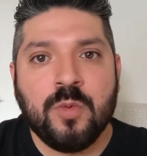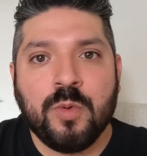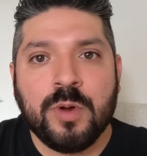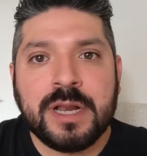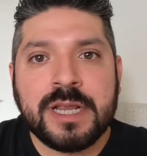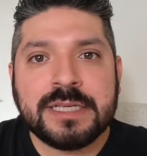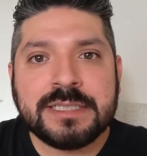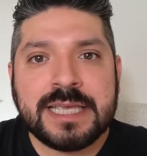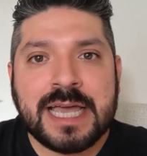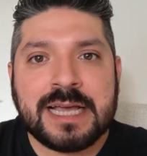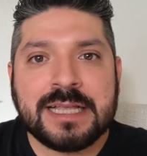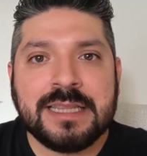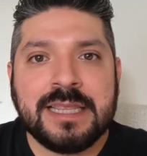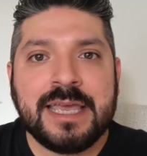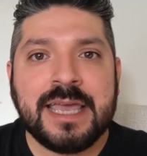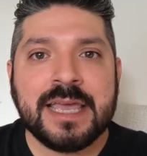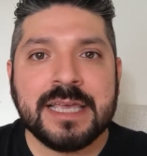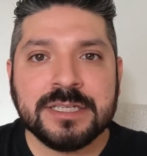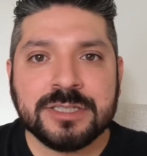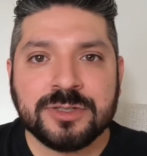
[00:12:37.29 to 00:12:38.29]
What
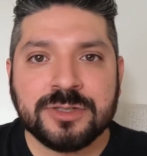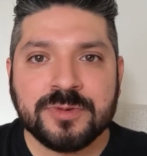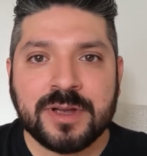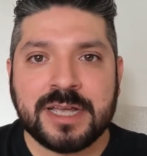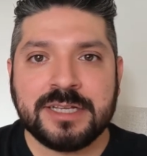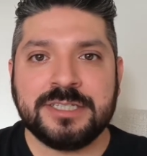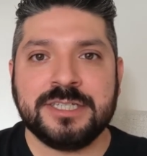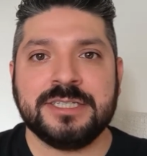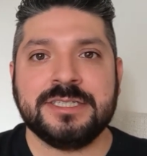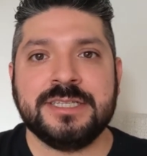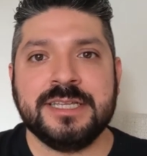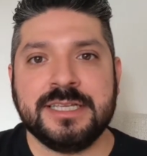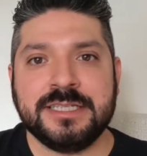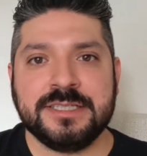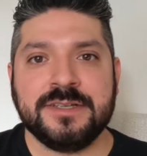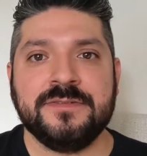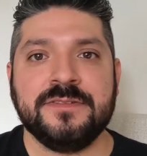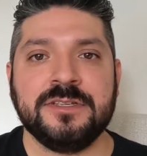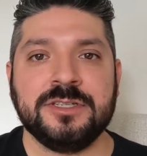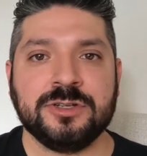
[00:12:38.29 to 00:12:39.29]
exactly is the
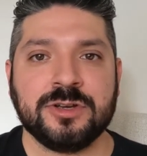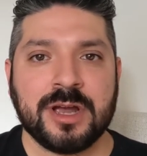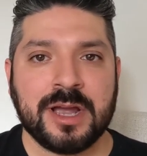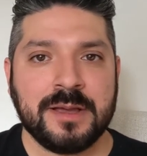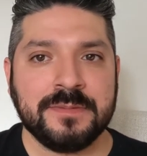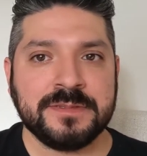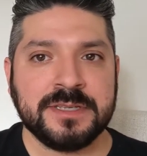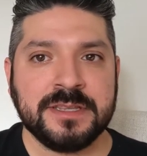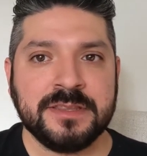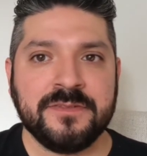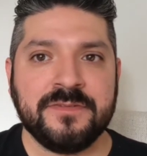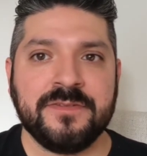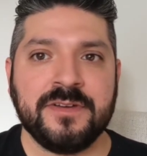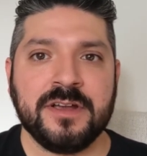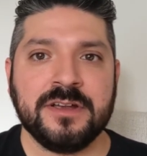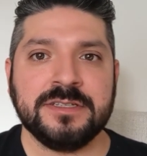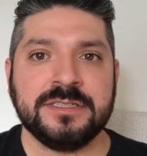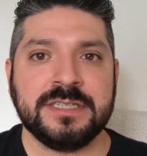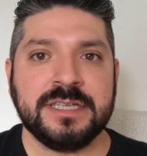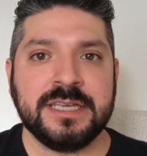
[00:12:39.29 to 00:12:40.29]
righteousness of the scribes and the
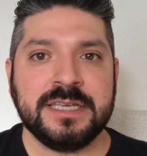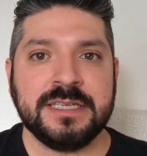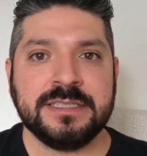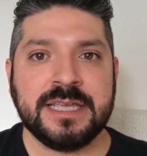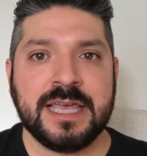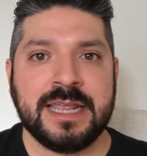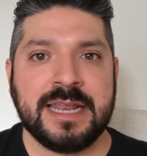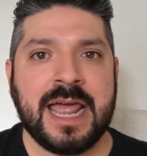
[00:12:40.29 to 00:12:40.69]
Pharisees?